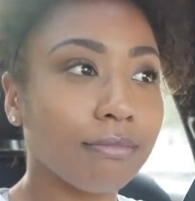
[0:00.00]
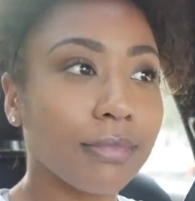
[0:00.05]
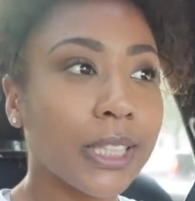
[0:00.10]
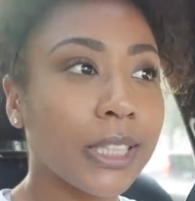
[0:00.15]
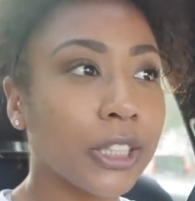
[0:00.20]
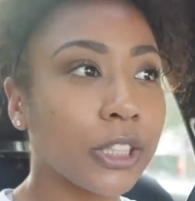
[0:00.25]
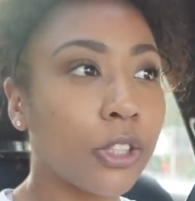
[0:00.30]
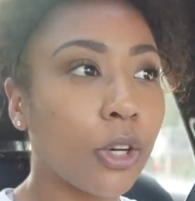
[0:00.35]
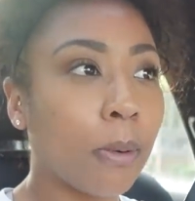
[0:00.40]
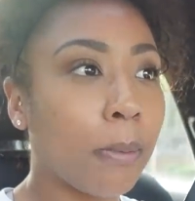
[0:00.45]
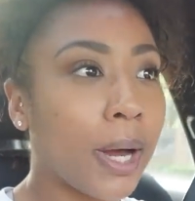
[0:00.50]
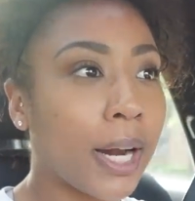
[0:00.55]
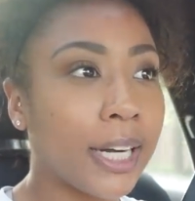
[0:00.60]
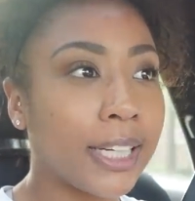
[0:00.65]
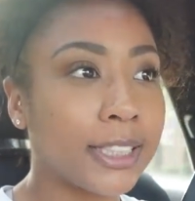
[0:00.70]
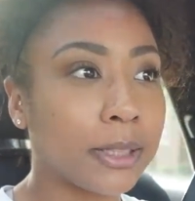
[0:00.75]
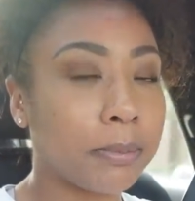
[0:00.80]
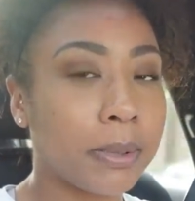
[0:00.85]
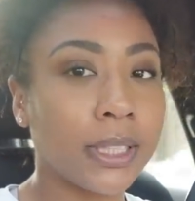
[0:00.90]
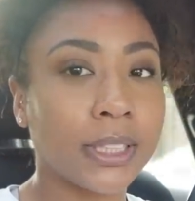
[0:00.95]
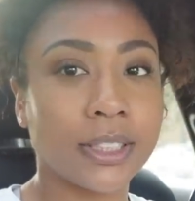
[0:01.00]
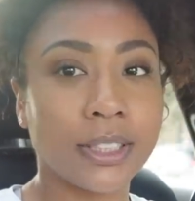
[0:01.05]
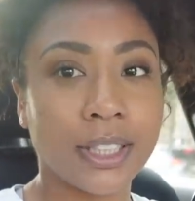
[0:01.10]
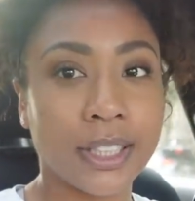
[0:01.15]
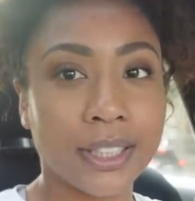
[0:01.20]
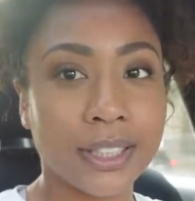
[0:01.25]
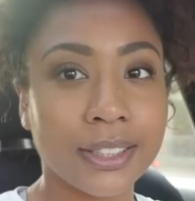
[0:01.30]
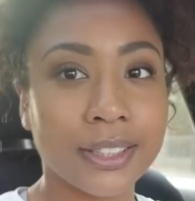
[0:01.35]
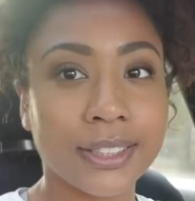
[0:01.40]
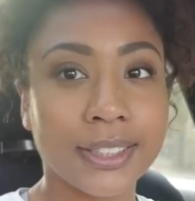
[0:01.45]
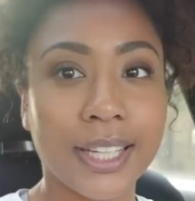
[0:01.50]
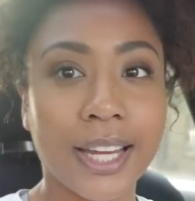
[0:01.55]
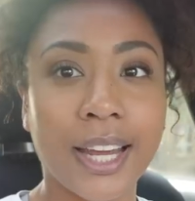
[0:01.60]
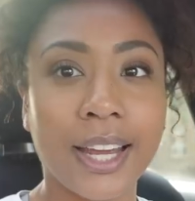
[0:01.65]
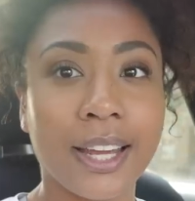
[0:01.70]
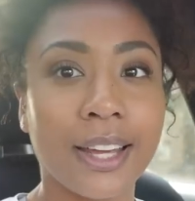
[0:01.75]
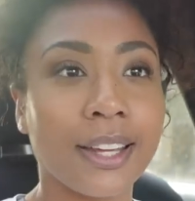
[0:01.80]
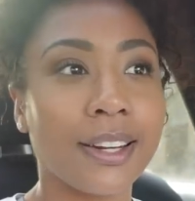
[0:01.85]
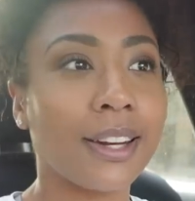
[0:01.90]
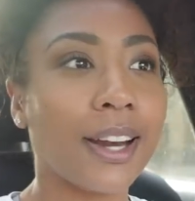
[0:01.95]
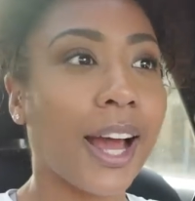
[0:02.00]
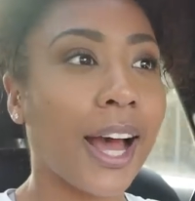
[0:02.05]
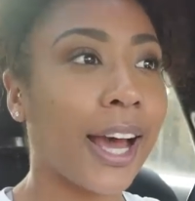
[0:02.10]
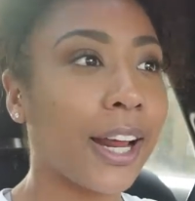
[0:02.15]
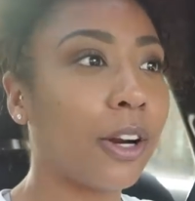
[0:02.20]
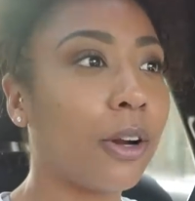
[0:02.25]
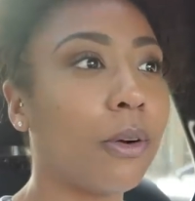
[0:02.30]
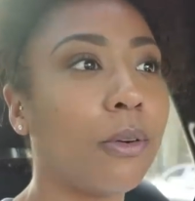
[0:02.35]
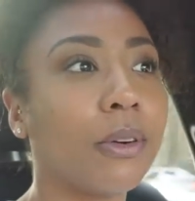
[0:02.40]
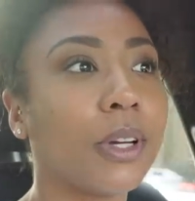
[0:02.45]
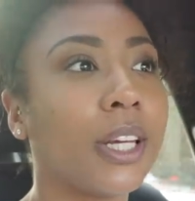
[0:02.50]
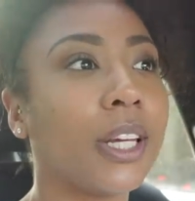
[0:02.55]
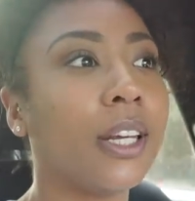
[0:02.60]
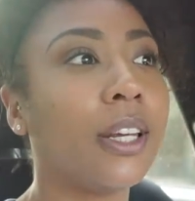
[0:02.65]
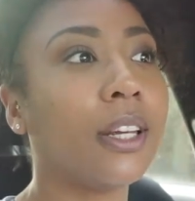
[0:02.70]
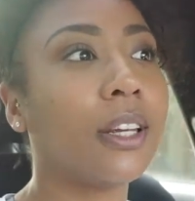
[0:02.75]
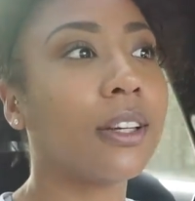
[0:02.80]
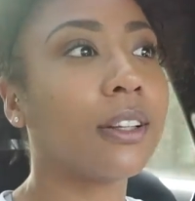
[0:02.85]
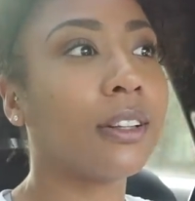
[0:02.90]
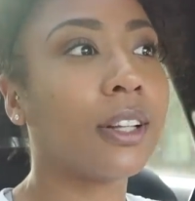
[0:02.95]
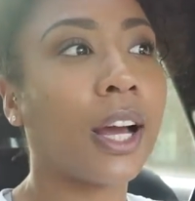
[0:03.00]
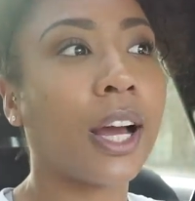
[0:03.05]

it's nobody's business. And I don't eat